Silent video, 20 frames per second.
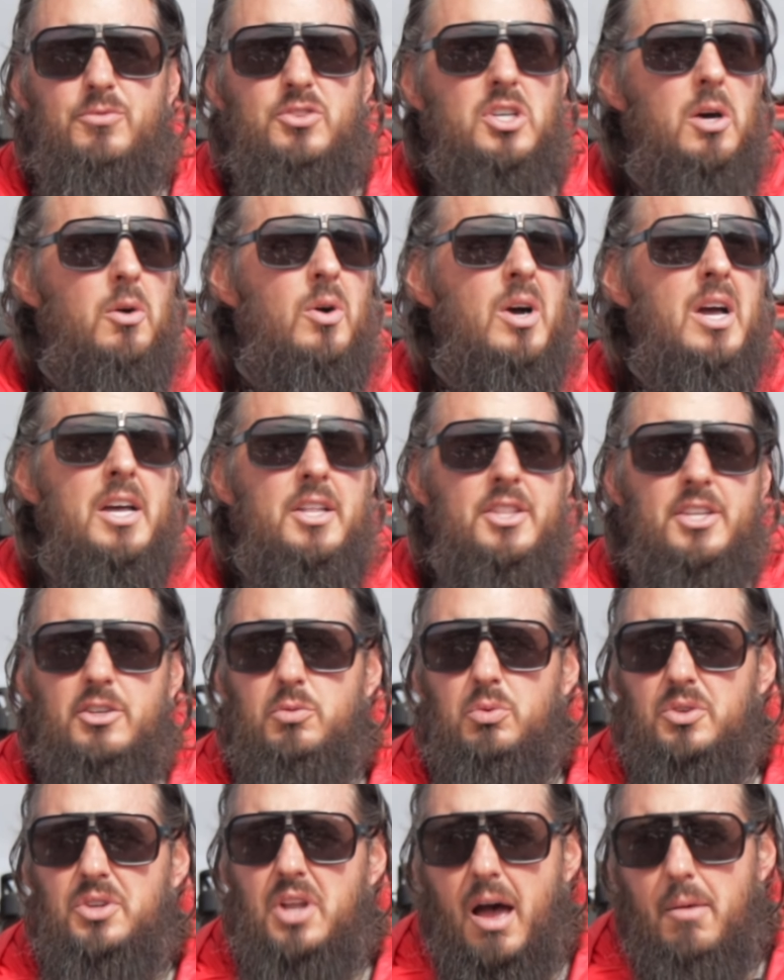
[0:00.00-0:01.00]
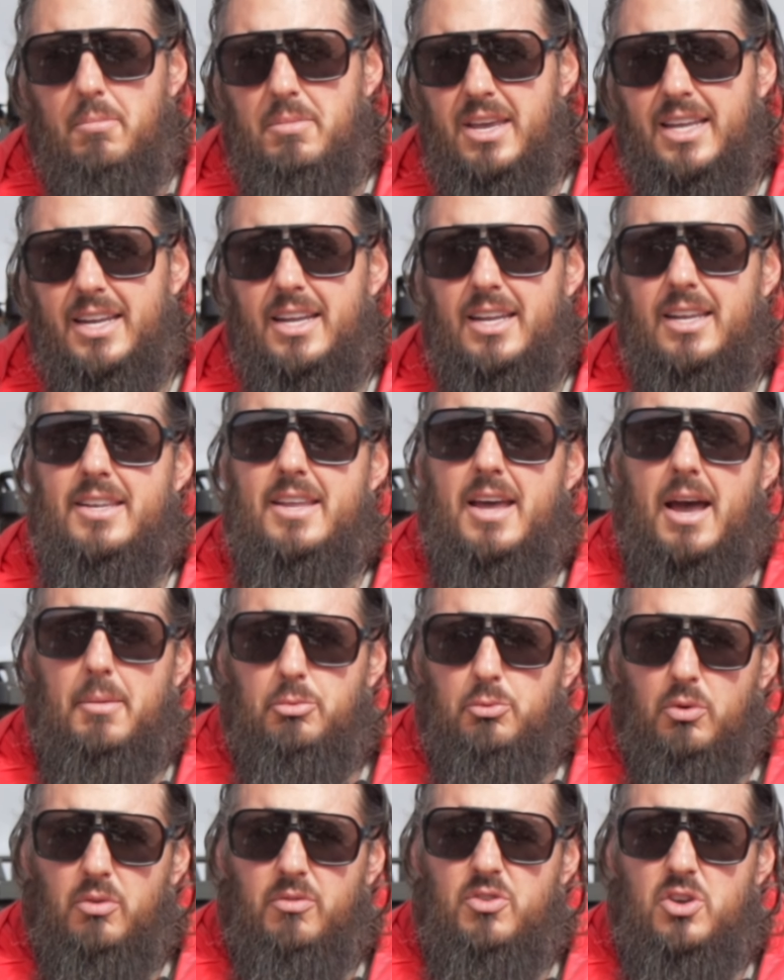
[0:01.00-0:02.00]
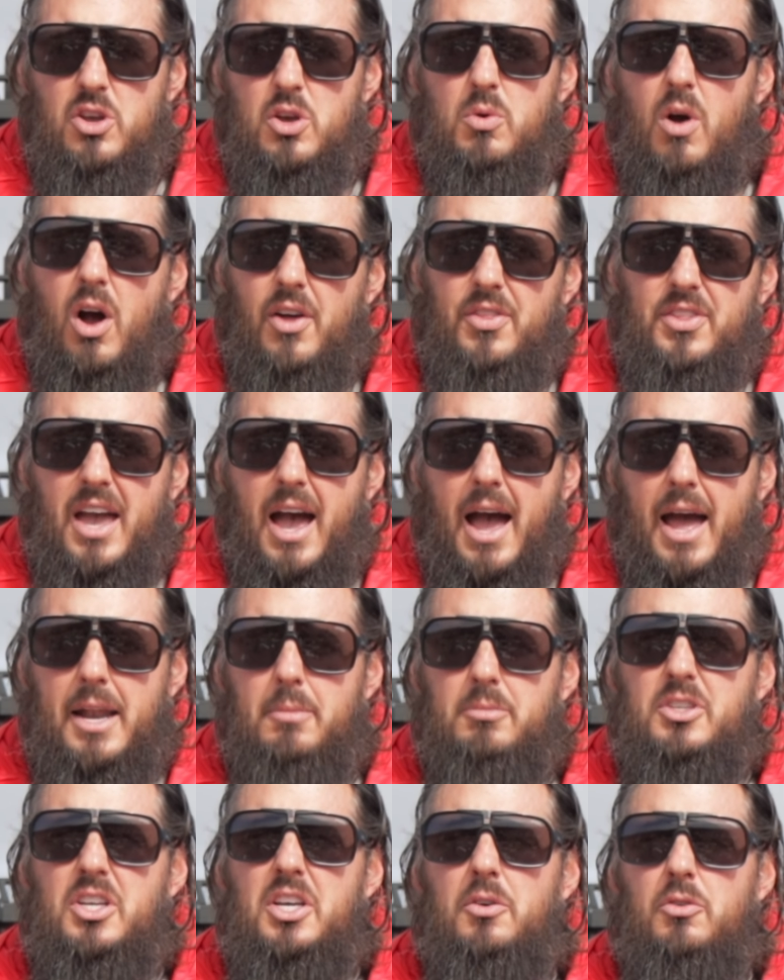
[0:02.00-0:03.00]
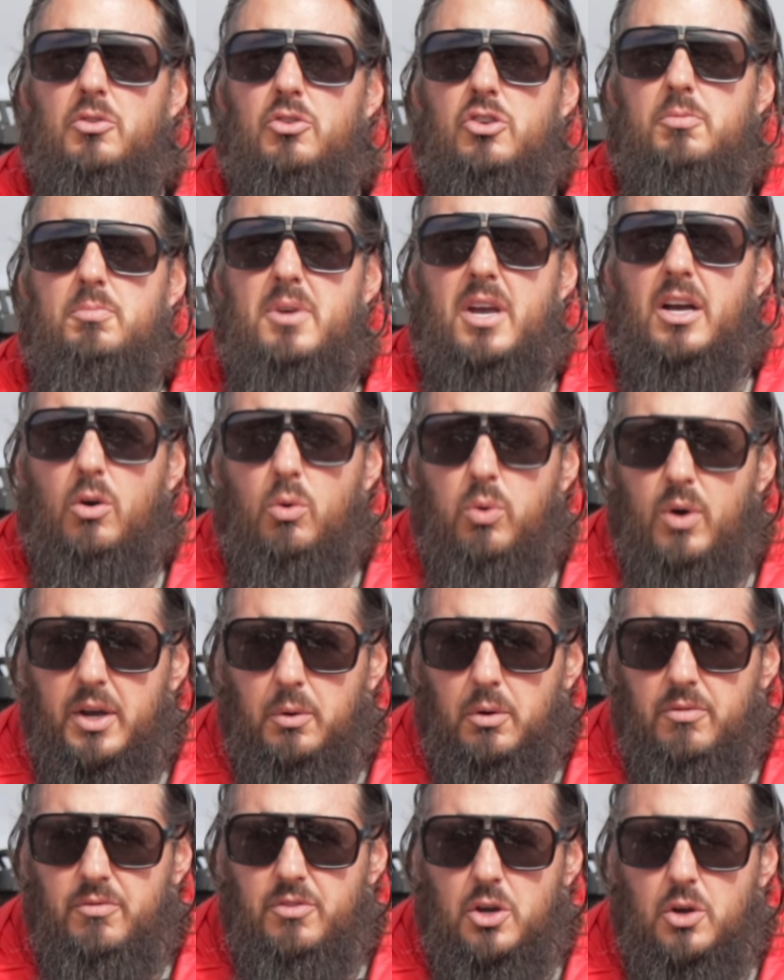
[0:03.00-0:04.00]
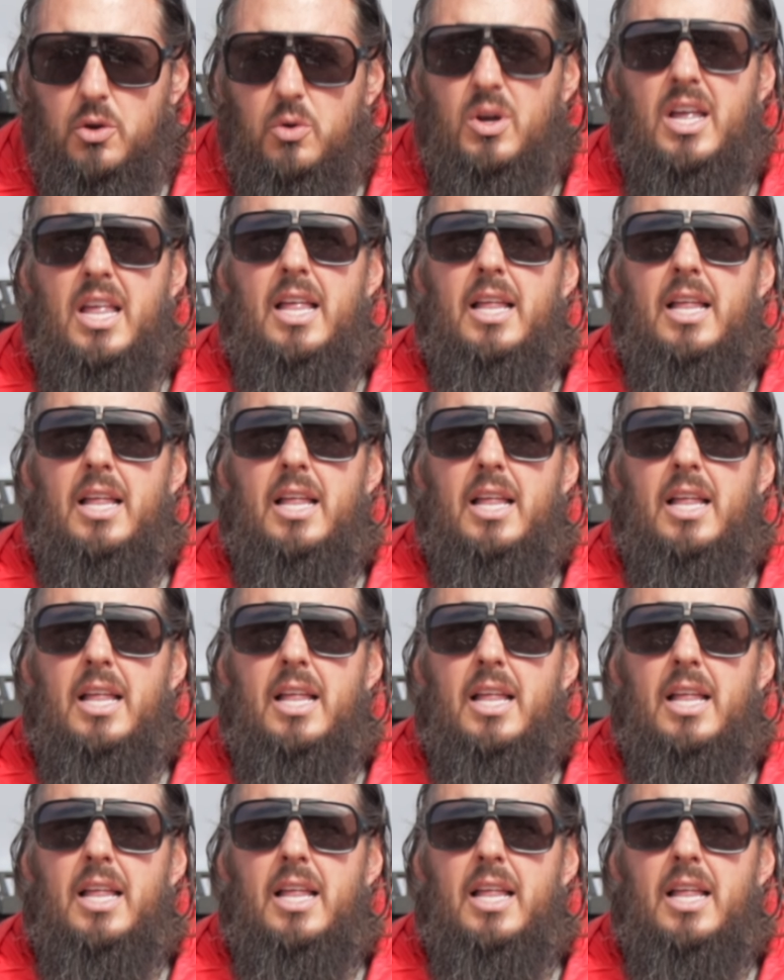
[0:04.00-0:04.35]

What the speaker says: So this will not be an in-depth review on the items, it'll just be a quick review.